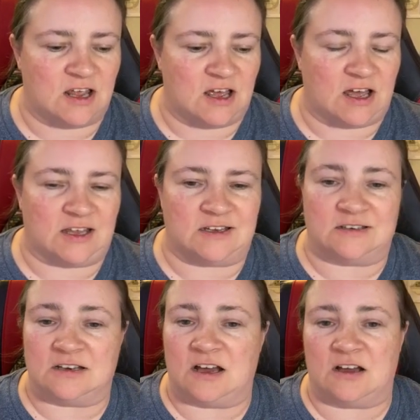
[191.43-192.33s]
I did
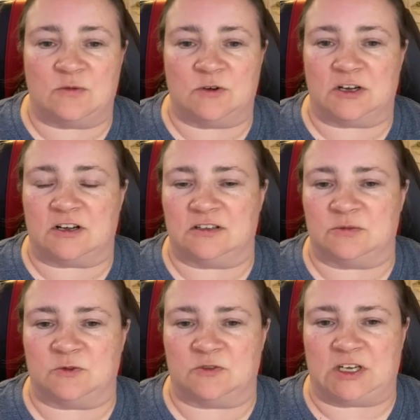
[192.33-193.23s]
not work on the
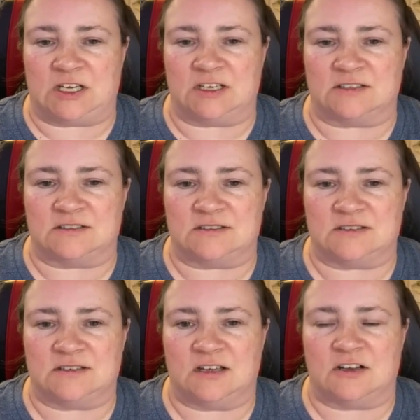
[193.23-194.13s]
Marines
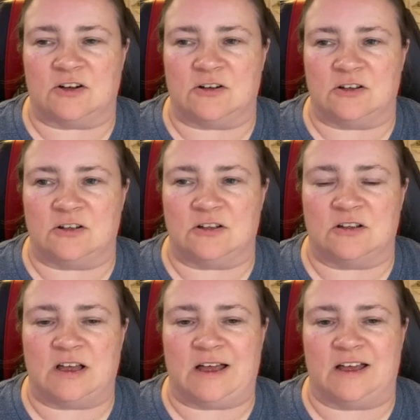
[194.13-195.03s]
at all.
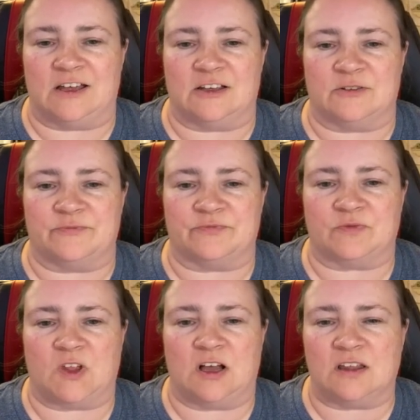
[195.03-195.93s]

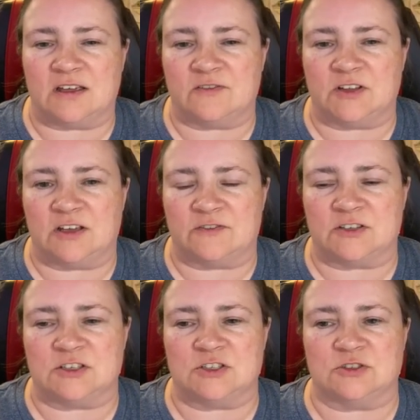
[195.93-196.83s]
All I have left
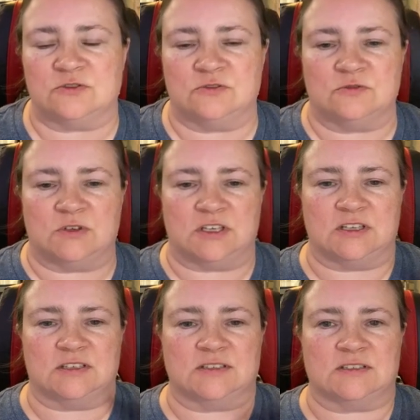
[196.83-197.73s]
to do
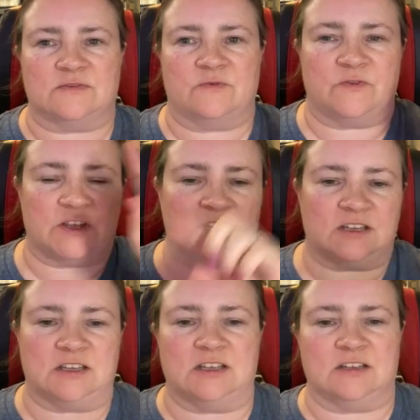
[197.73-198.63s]
is fill
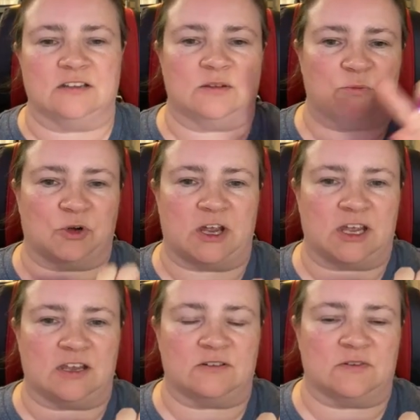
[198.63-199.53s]
in the
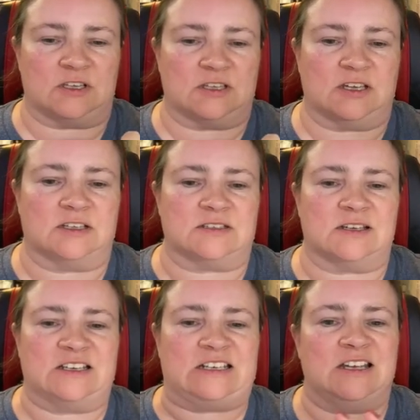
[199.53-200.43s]
braid around the
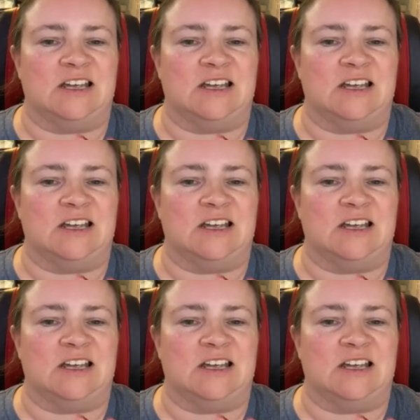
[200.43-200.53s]
outside.